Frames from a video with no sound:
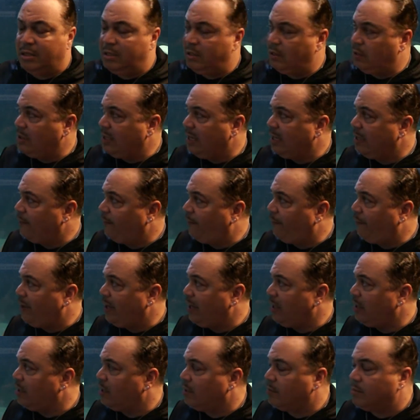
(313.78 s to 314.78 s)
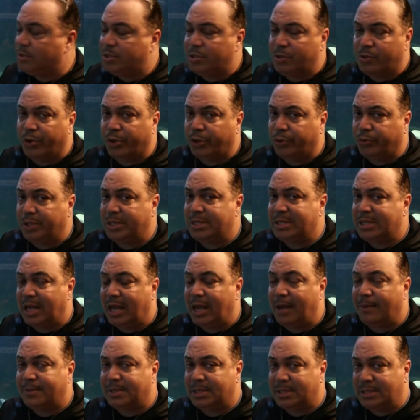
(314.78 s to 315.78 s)
you need to feed them 2 or 3
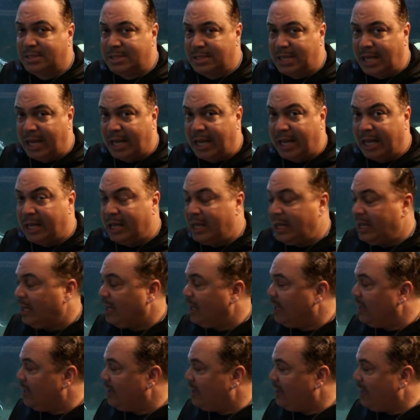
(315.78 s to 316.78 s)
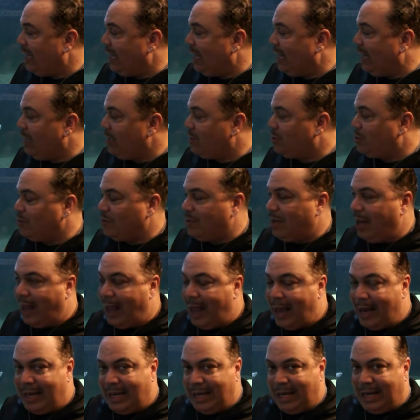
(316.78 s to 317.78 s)
times a day. They do
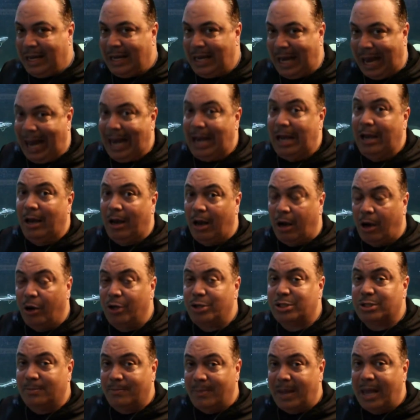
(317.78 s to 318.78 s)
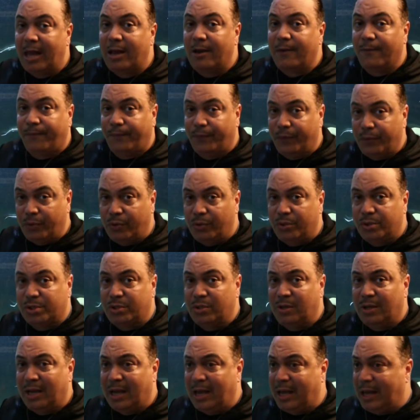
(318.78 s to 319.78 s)
not eat a large amount of food, so
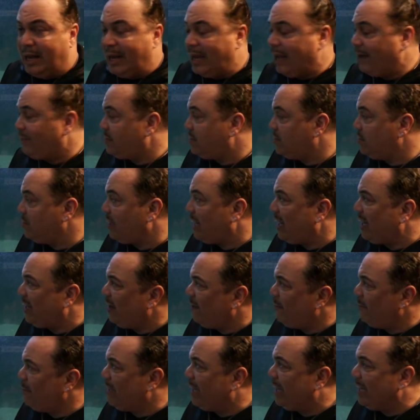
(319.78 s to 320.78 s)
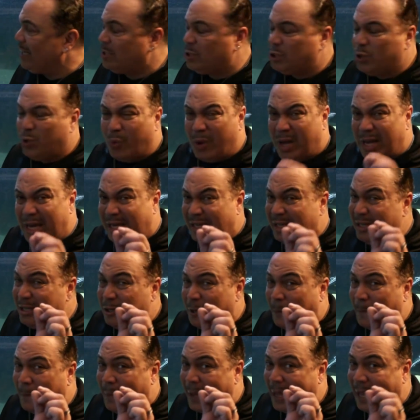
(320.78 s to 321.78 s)
you kind of have to, I give them like 20
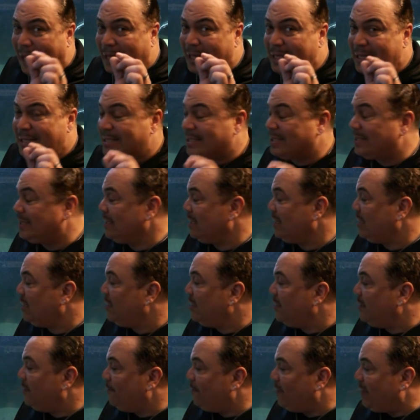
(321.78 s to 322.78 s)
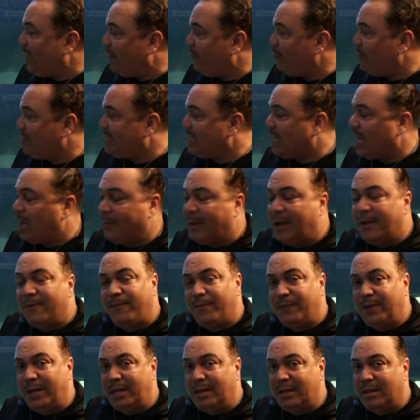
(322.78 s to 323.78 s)
little pellets every time I
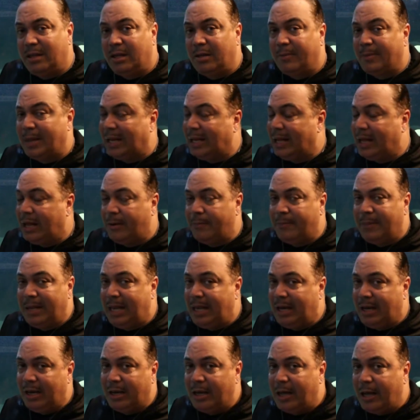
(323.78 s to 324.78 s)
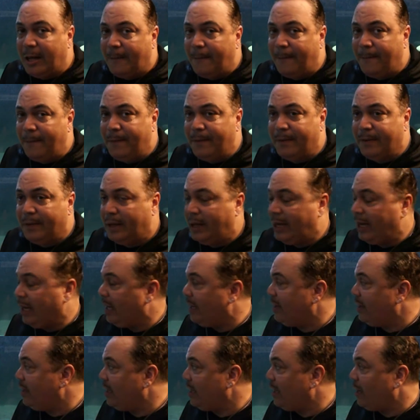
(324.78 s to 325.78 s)
feed them. I let them eat it up,
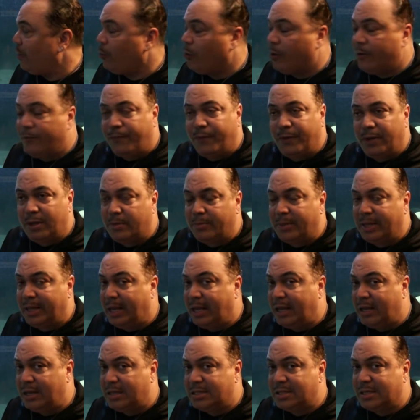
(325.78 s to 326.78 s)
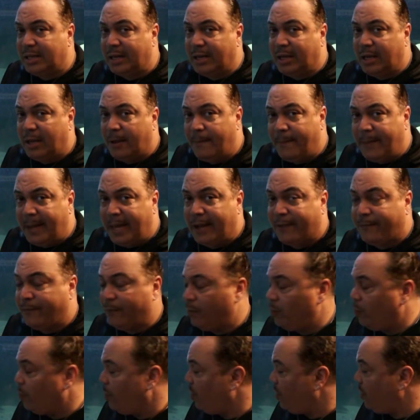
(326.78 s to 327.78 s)
and then I won't feed them again until I come back
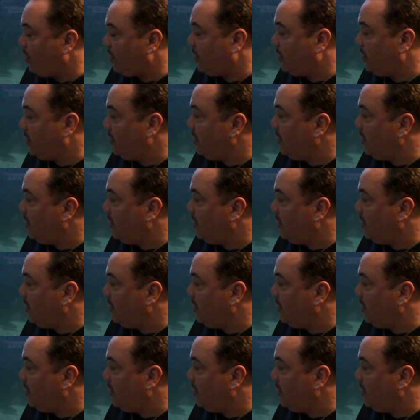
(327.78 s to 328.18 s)
from work.